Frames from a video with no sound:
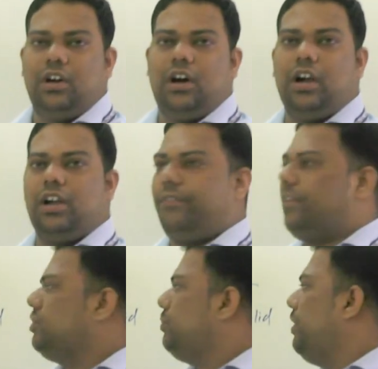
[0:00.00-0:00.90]
or
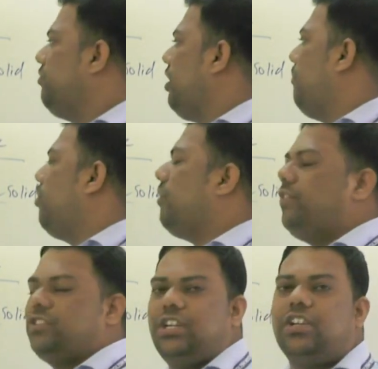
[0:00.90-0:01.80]
difference between
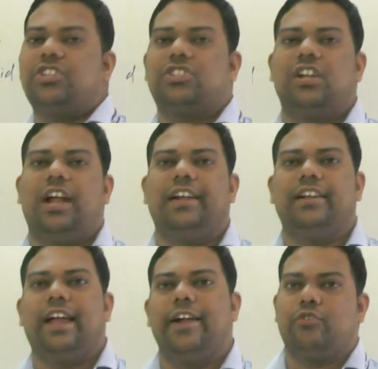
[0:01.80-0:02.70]
amorphous and crystalline
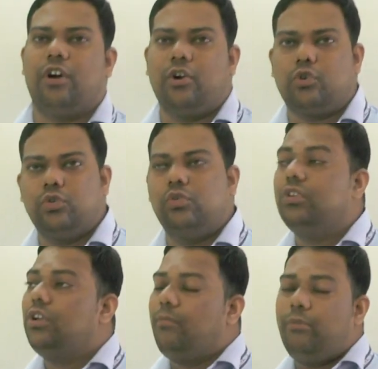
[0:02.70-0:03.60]
that you have to
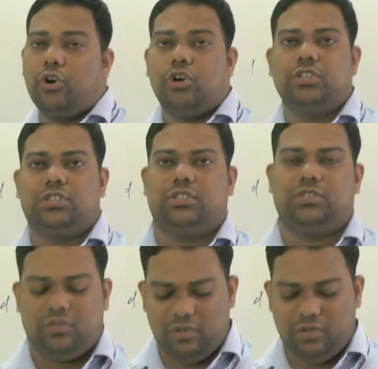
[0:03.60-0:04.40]
focus.